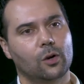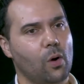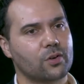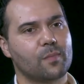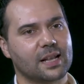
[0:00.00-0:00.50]

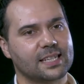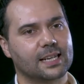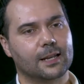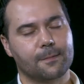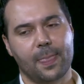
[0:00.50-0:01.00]
Quite
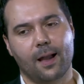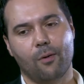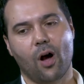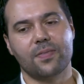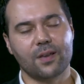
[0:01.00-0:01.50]
dramatically.
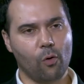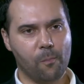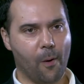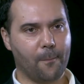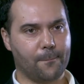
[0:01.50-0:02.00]
I think all
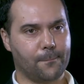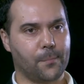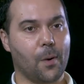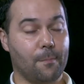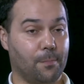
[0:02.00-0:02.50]

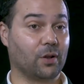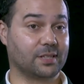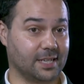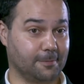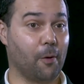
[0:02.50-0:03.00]

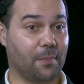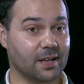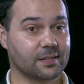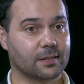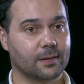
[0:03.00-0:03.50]
politics is
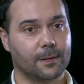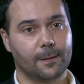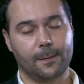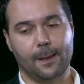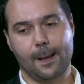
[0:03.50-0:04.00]
populist.
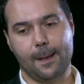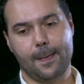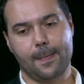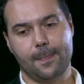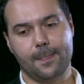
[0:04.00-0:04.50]

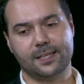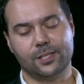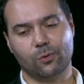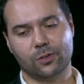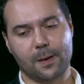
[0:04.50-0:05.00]
This
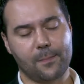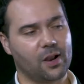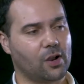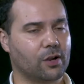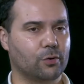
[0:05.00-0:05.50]
is talked about
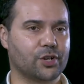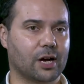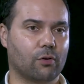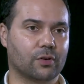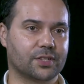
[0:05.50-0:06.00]
by a guy called
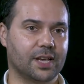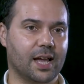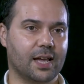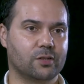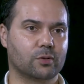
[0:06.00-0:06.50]
Jack
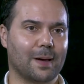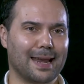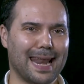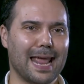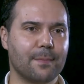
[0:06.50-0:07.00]
Rancière. He talks about
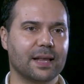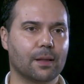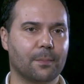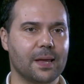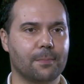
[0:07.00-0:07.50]
naming
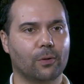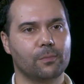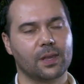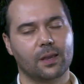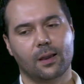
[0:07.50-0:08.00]
the people.
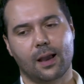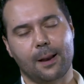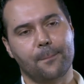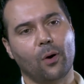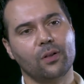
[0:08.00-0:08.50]

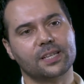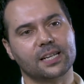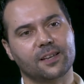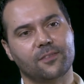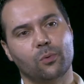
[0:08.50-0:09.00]
And in
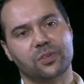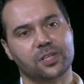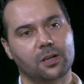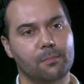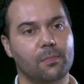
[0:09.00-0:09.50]
politics, if you want
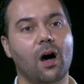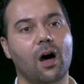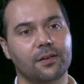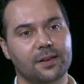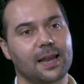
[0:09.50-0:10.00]
to
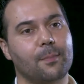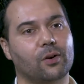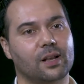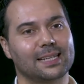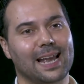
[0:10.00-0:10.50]
command
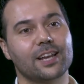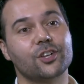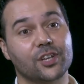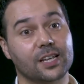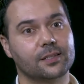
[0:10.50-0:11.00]
democratic
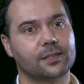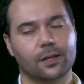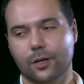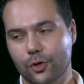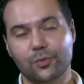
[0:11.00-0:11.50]
energies,
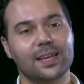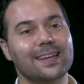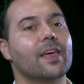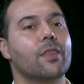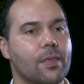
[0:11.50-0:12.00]
you
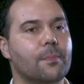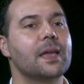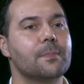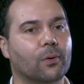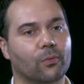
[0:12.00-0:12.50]
need the
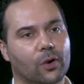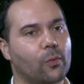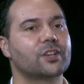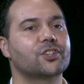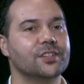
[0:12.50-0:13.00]
people. The
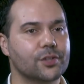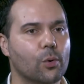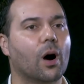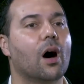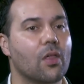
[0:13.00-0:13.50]
question is,
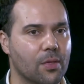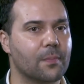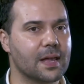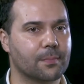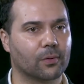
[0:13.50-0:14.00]
who are the
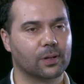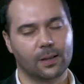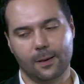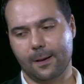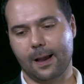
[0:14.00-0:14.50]
people?
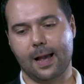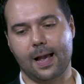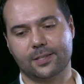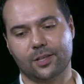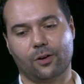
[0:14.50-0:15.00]

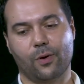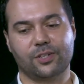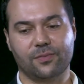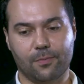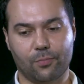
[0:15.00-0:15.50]
And so the
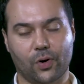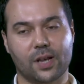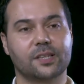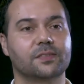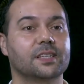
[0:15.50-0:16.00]
question for
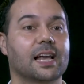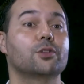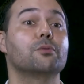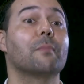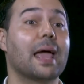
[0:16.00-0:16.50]
progressives is, how
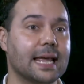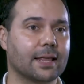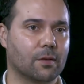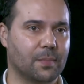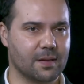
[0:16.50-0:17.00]
do you
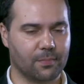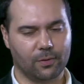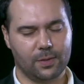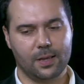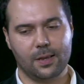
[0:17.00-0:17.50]
make the
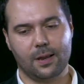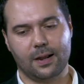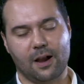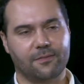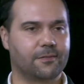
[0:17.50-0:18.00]
people?
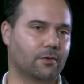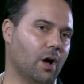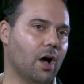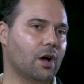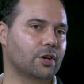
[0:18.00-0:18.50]
Now, for
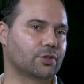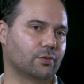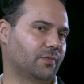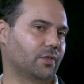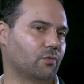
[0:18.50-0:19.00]
Farage,
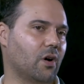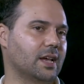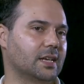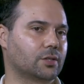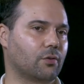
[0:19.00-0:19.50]
or for the
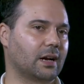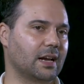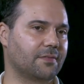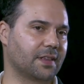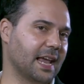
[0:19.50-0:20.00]
right
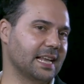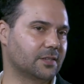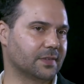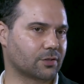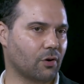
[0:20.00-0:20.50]
historically, for the
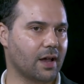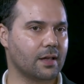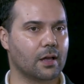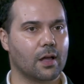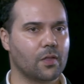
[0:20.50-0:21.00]
nativist right,
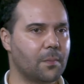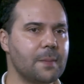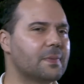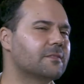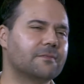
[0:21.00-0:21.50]
the
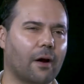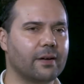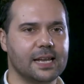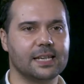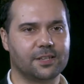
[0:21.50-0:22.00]
people is
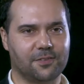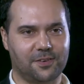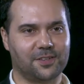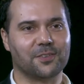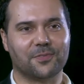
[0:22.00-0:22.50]
very easy
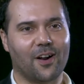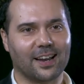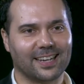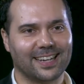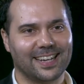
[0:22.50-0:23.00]
to
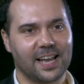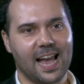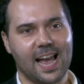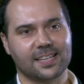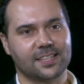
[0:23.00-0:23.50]
define.
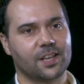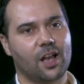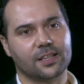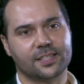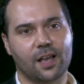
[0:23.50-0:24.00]
Has a
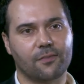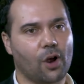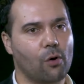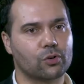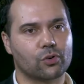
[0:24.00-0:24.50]
certain set of
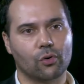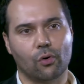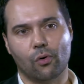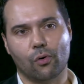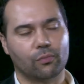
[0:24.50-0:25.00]

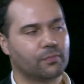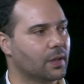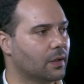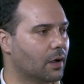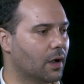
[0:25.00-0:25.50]
cultural
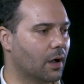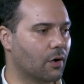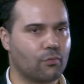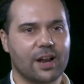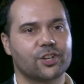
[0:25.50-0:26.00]

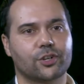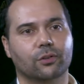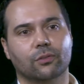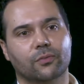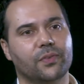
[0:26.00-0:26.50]
or
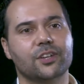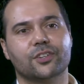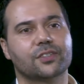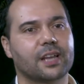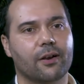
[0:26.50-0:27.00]
racial
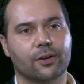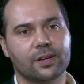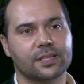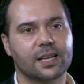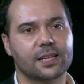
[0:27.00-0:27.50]
features,
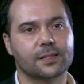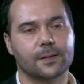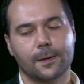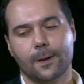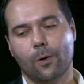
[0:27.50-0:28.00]
characteristics.
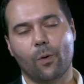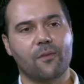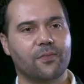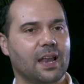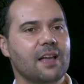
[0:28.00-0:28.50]

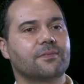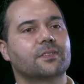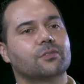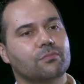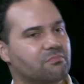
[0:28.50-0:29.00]
While for the
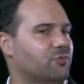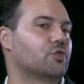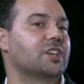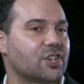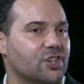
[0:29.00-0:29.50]
left,
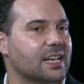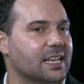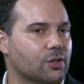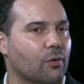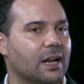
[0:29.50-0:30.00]
traditionally,
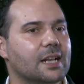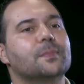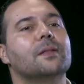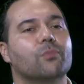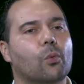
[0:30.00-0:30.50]
historically, it's
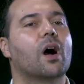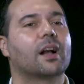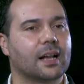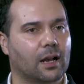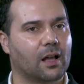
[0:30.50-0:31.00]
been the
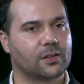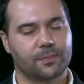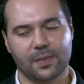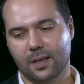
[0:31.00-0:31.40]
working class.